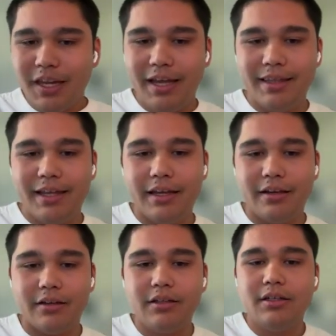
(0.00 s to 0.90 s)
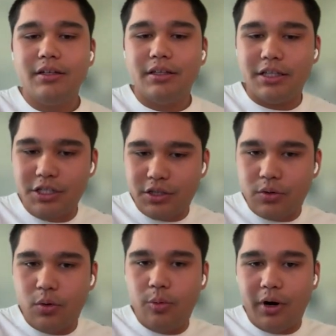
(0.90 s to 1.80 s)
And then this is the
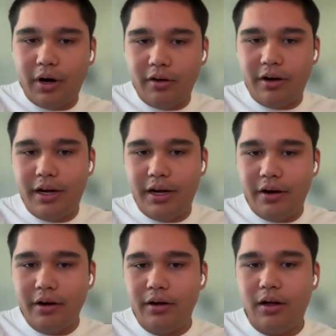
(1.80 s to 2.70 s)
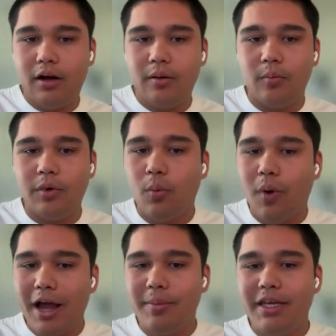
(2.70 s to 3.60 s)
cool part right here. With
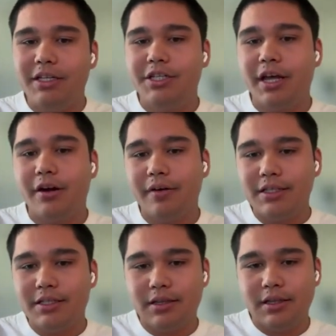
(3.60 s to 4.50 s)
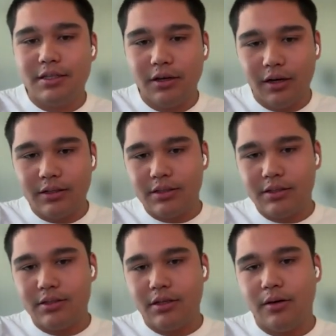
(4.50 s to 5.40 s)
wagmi, it generates these hooks.
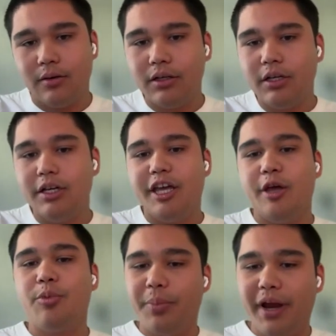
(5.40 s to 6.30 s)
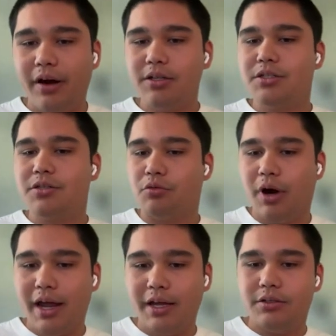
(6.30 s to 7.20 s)
So it prepares the
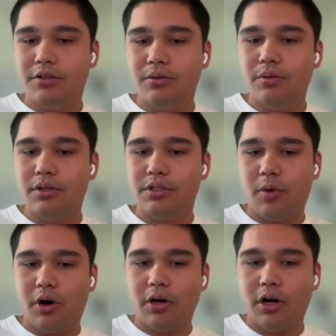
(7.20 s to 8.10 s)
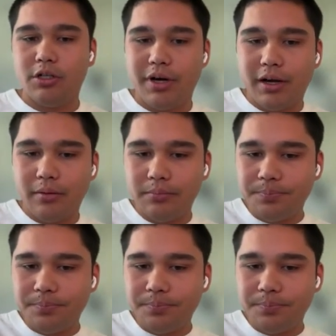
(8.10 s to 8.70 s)
write to the smart contract